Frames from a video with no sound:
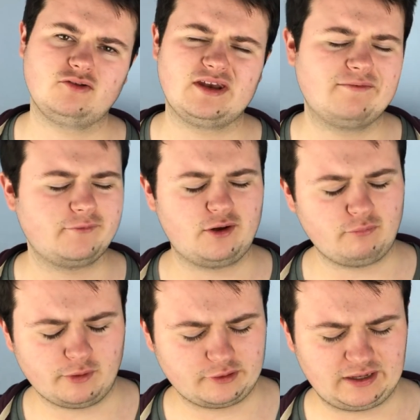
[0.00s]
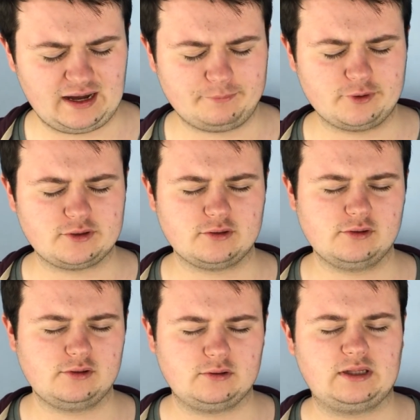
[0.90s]
You never know what could happen,
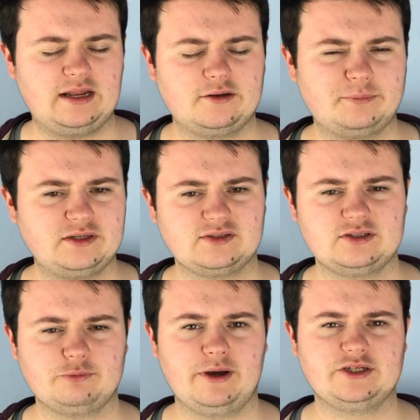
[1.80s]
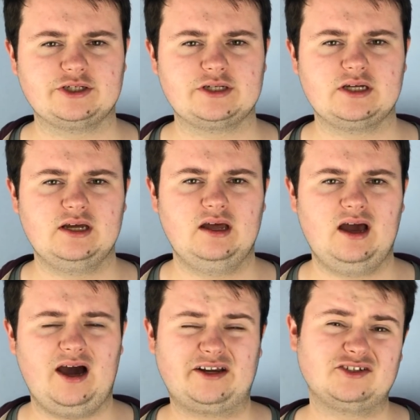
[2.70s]
you could end up in a situation,
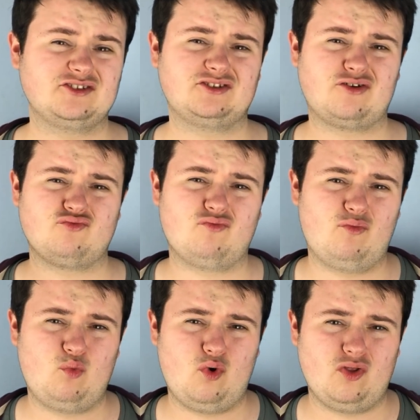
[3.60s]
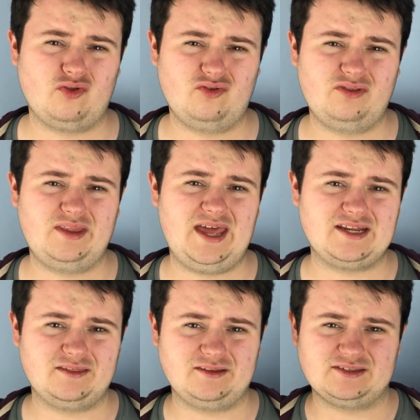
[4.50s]
and I just don't want
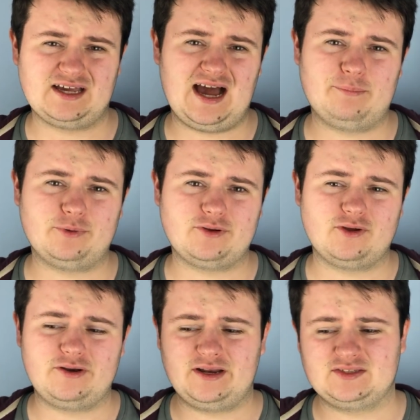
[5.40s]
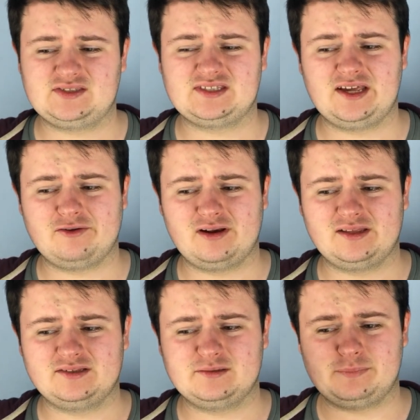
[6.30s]
anything to happen
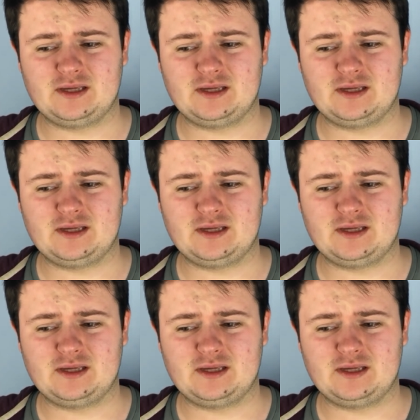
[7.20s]
unnecessarily to